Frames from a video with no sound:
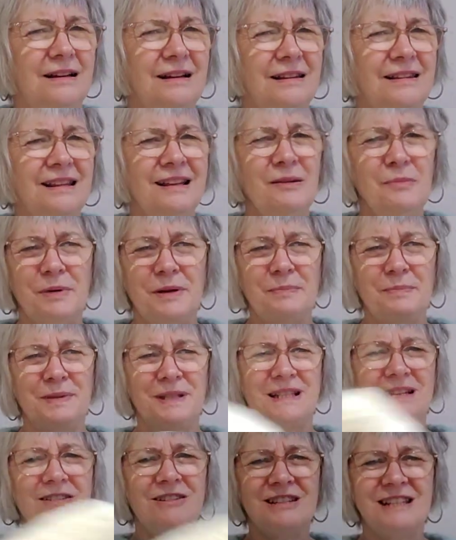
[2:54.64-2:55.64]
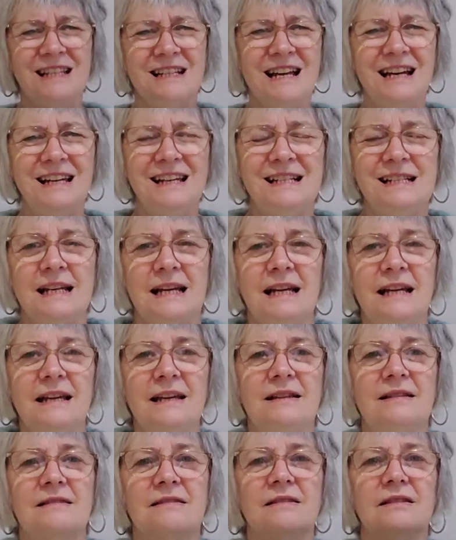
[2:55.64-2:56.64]
I think perhaps last night.
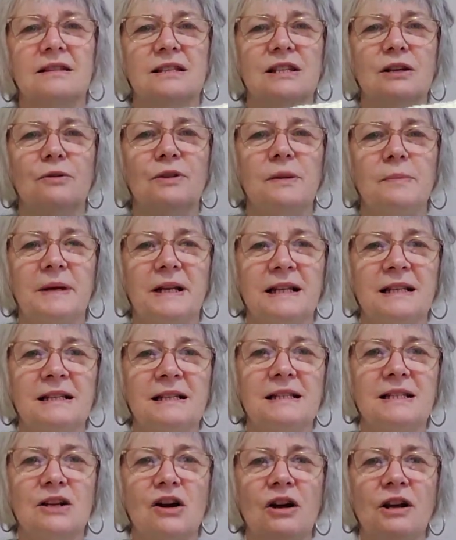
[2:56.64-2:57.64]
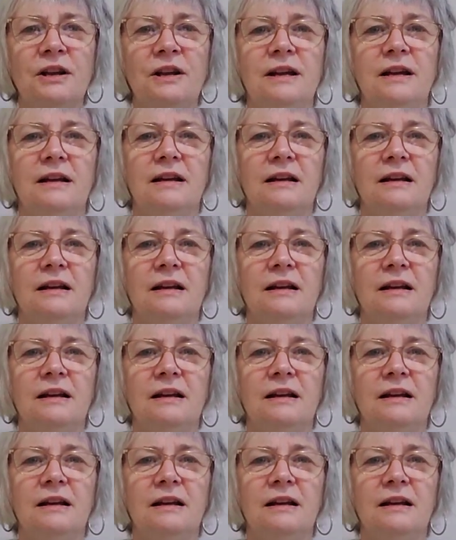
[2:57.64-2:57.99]
I sewed the buttons on.